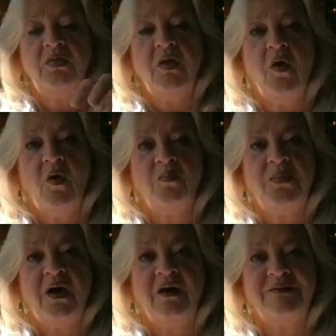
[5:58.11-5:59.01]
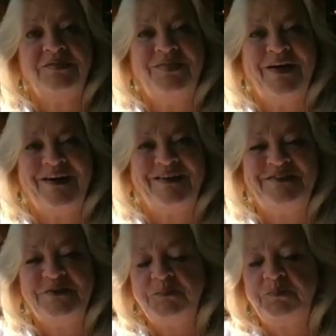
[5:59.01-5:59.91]
the home, the hearth, the
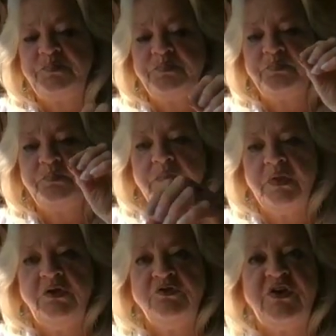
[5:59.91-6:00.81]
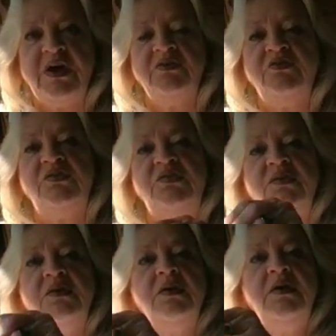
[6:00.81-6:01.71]
heart, your challenges,
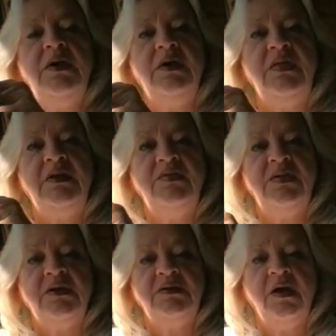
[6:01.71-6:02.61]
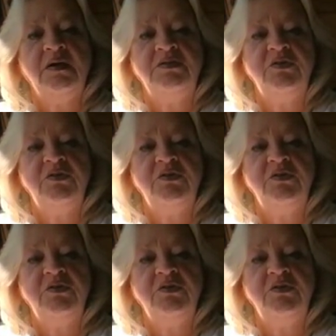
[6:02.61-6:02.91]
and then at the end, I'll